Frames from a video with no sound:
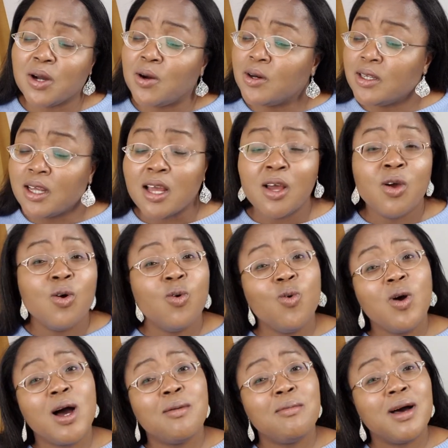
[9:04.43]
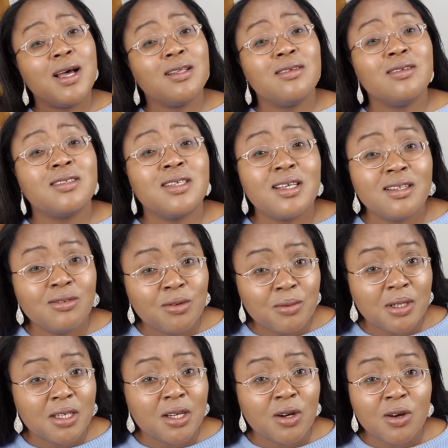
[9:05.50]
called them, who am I to say
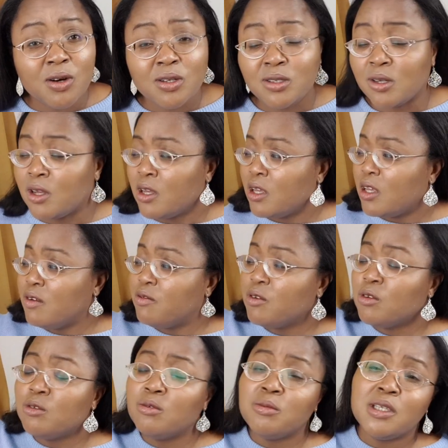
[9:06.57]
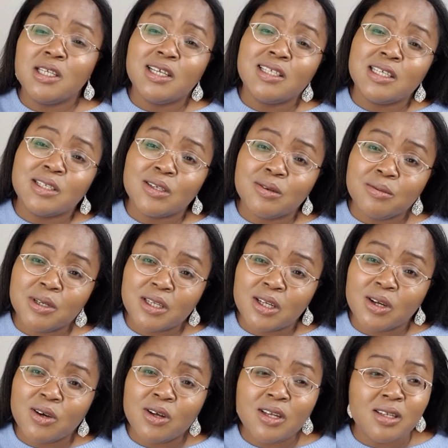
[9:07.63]
nobody called you? If Odumeje say somebody
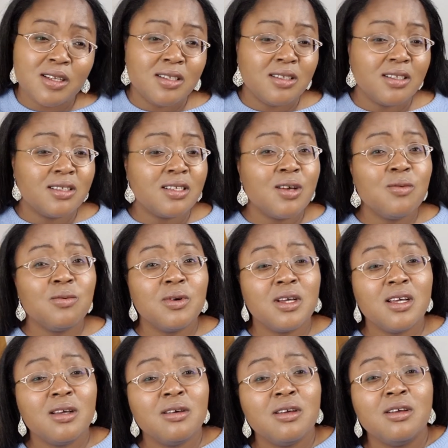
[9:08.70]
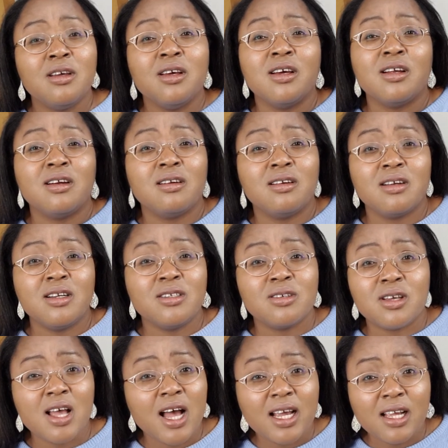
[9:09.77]
called him, the same way Chris
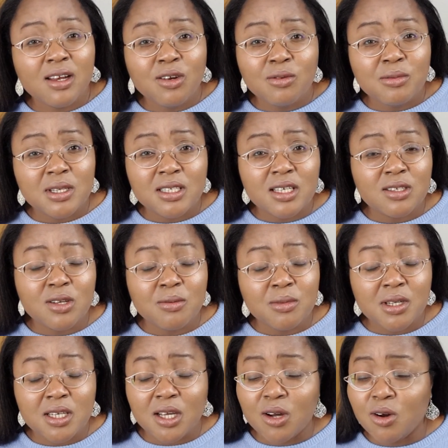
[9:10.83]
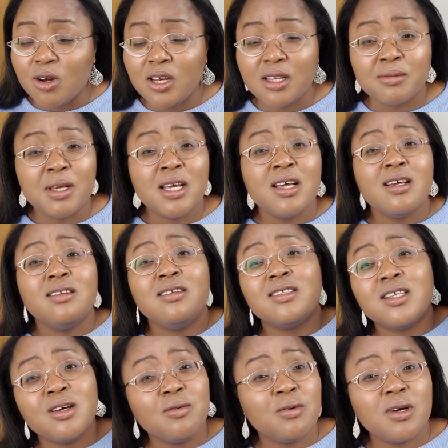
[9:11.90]
Oyakilome say somebody call him, the
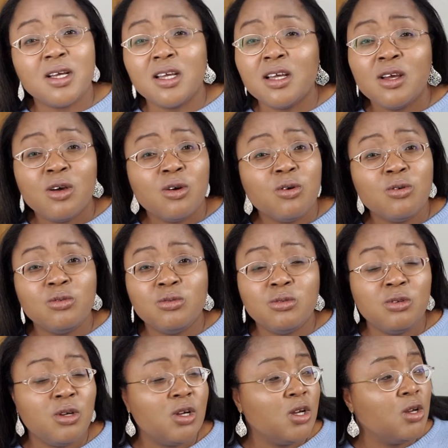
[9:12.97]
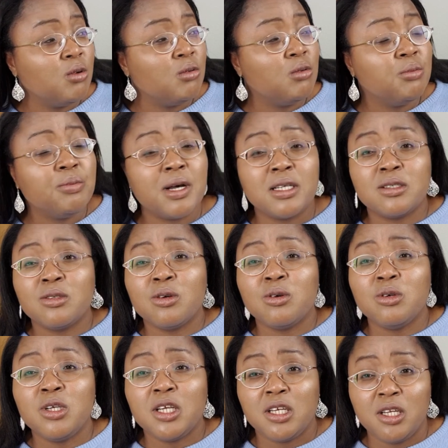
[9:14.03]
same way Pastor
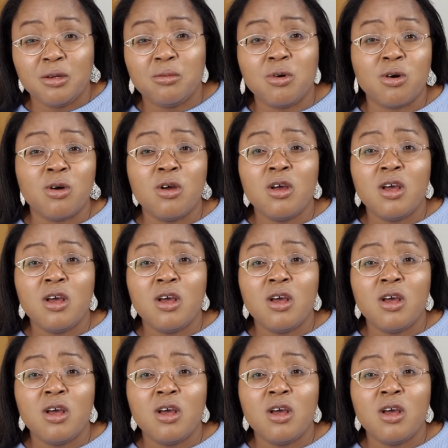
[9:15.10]
Oyedepo,